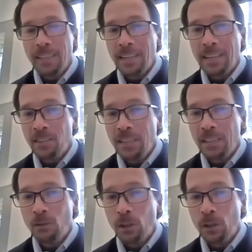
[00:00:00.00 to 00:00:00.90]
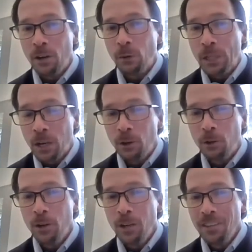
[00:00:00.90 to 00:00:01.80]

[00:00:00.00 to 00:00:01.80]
And I think we know